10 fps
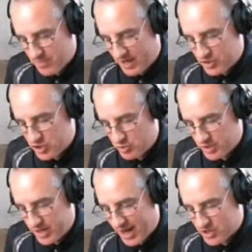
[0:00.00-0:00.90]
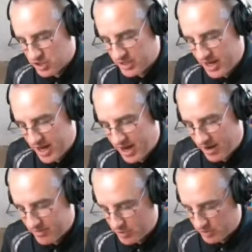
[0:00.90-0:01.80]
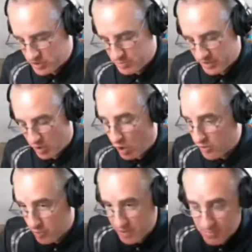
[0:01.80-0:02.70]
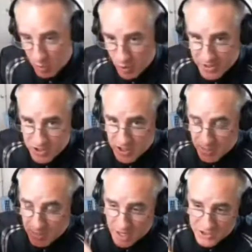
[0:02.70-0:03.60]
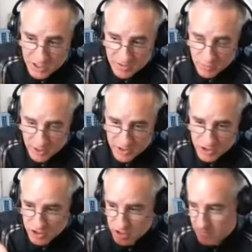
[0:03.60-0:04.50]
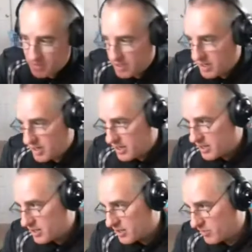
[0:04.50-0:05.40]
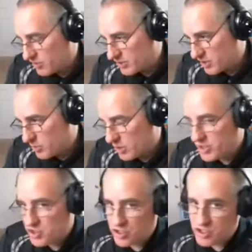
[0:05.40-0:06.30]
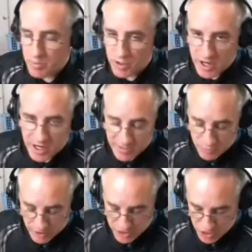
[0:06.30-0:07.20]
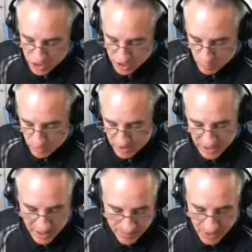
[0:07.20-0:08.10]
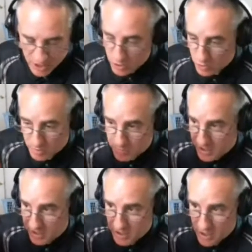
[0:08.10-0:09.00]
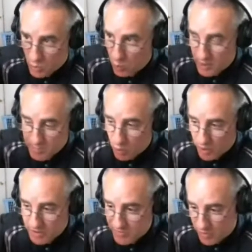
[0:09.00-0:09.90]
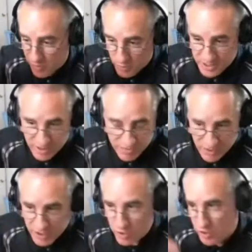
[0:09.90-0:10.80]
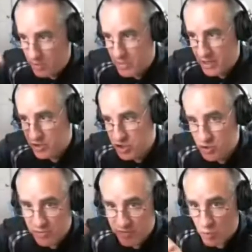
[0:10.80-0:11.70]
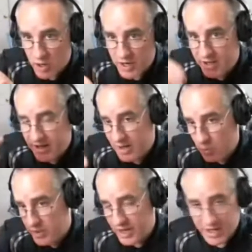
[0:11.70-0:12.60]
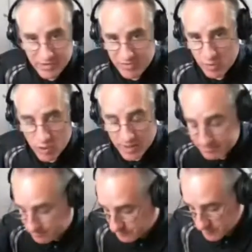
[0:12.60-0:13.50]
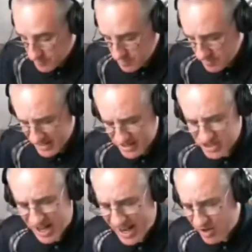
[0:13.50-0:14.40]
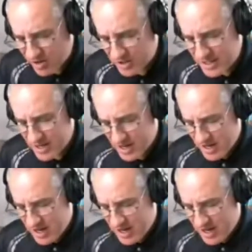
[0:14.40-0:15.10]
is you can actually you can spend all 3 points in a positive relationship, conflicting relationship, or negative relationship with any. You could pick 1 point for 3 different. You could pick 2 for 1 and negative for 1. Entirely